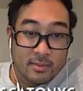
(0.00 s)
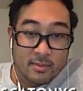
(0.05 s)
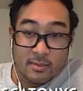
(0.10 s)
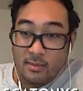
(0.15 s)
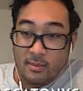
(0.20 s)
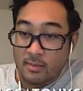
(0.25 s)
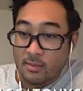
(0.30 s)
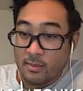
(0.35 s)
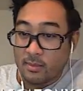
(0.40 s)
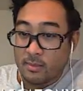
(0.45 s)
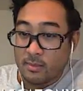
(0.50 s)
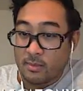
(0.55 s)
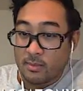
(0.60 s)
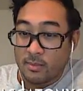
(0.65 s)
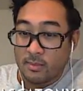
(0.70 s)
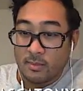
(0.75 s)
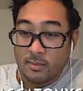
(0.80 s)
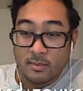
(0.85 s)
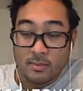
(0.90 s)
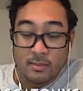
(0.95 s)

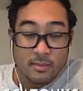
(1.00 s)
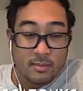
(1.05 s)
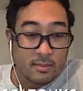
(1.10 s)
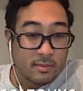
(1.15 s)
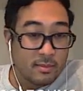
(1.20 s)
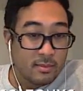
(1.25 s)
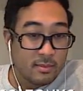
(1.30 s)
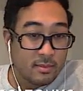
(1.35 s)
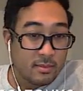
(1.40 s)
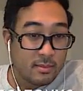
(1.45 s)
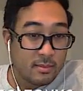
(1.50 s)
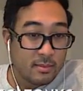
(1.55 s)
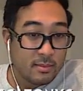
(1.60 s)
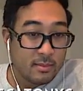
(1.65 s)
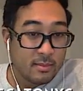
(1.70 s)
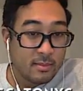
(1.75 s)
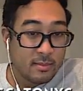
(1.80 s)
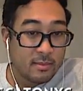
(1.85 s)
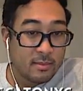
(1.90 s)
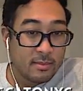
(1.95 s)

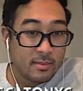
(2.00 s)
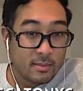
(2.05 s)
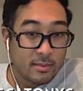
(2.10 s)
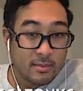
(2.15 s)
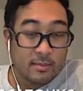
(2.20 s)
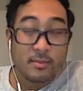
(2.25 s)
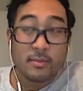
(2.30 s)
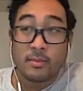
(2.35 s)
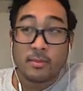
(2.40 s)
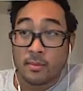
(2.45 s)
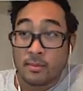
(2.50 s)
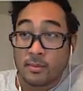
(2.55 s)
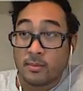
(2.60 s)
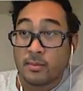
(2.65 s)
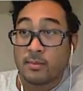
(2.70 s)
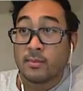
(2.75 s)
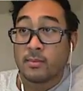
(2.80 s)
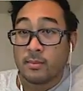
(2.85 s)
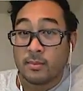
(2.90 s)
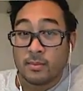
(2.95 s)

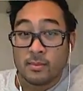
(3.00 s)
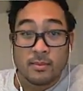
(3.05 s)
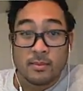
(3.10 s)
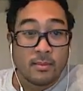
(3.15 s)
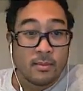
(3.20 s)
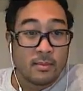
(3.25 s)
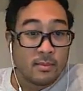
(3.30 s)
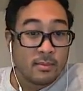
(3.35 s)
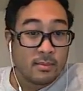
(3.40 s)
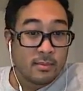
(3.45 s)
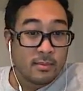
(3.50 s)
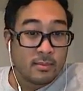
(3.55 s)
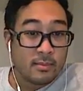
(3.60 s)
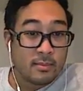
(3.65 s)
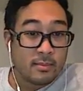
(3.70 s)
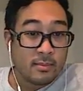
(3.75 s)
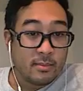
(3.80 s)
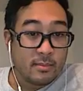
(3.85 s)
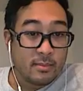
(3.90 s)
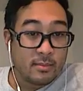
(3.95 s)

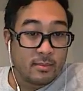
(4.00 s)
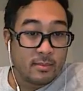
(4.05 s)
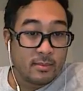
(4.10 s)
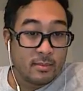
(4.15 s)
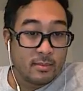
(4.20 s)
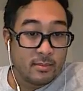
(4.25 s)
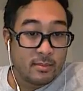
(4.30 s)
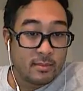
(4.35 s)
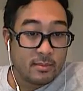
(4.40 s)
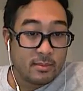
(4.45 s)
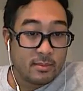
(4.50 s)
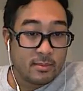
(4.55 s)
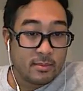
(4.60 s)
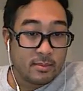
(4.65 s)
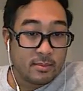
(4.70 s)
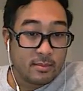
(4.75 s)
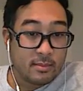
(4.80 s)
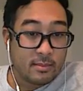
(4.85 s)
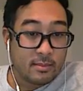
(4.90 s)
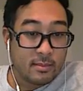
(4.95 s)

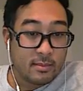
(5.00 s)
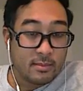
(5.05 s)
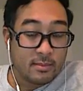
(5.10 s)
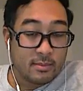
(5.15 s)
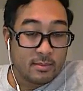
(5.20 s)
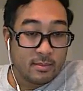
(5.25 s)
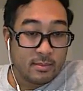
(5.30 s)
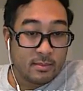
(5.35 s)
Nobody speaks.